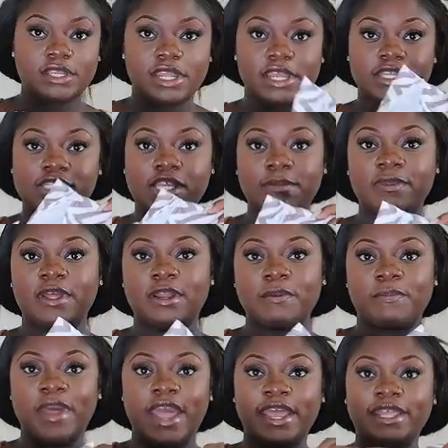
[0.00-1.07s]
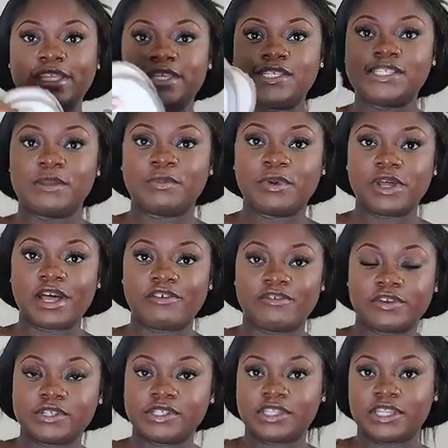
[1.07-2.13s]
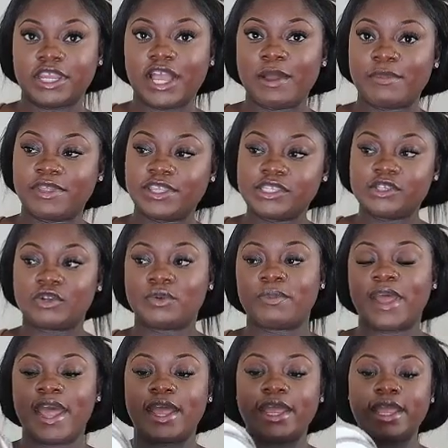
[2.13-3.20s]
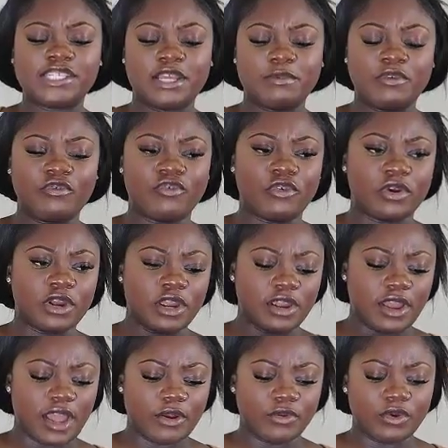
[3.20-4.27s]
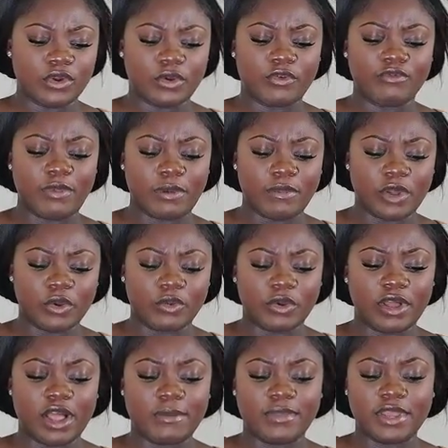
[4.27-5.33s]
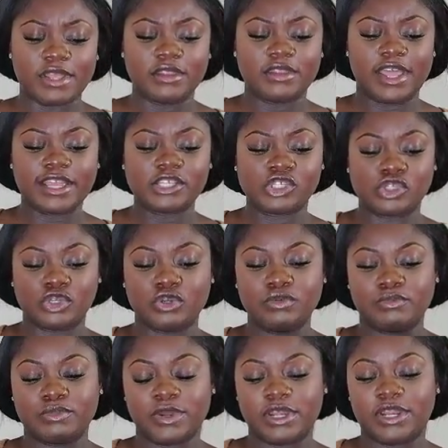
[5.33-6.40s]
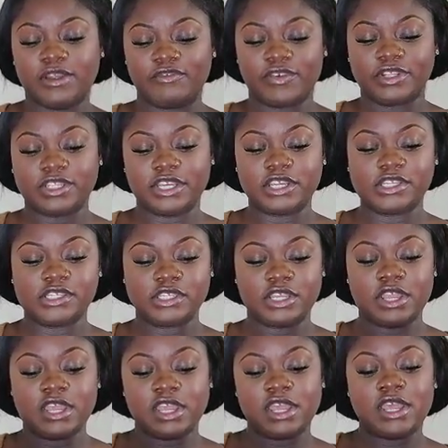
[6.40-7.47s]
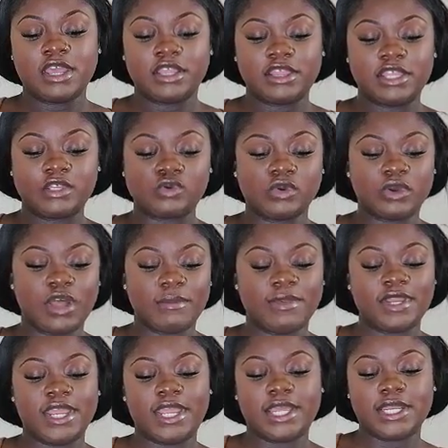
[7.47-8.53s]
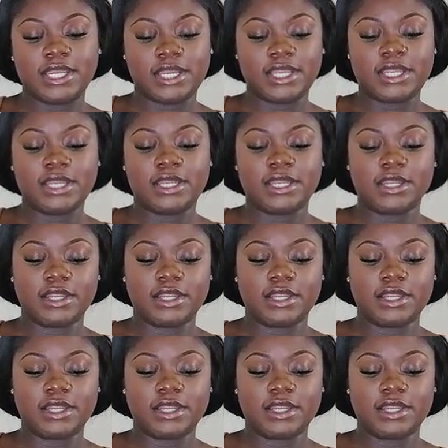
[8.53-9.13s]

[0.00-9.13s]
Next, I plan on packing these nipple covers and they come in this little bag. I said before, I don't know if my milk will come in that soon, but if it does, these will come in handy.